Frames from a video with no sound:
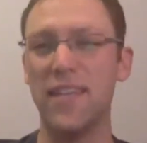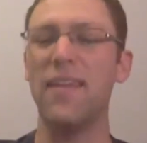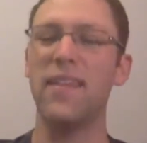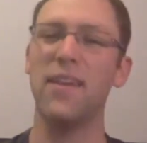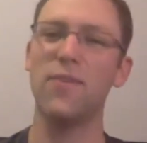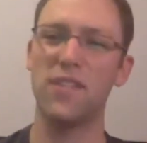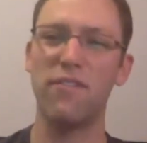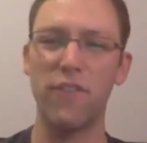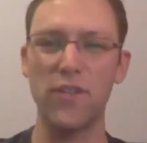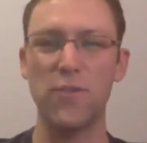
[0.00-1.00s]
I think, was the
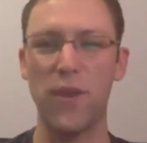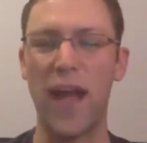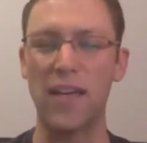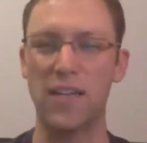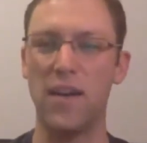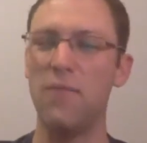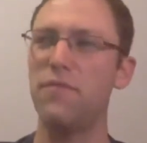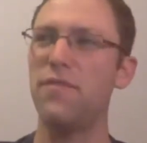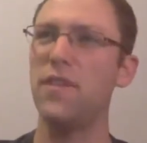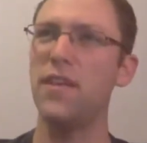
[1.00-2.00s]
first React
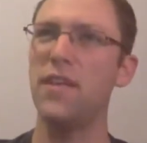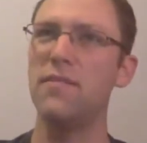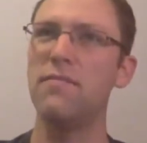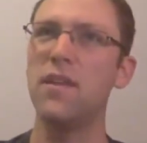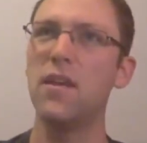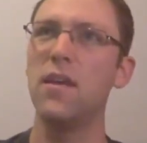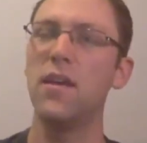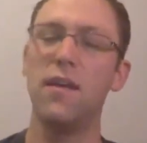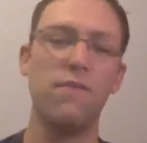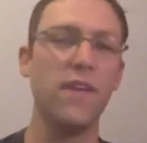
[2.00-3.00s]
Conf in
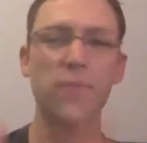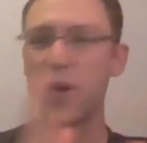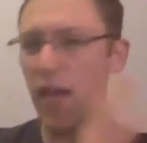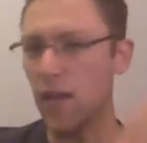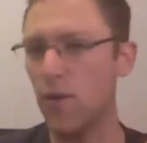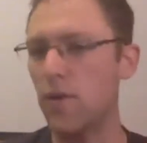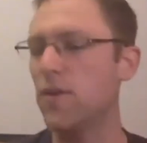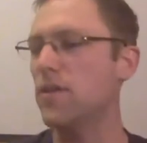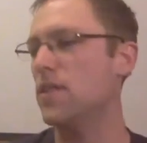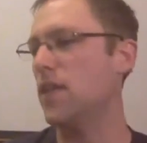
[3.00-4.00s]
Facebook
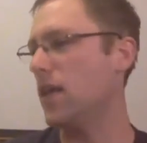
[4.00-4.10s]
headquarters.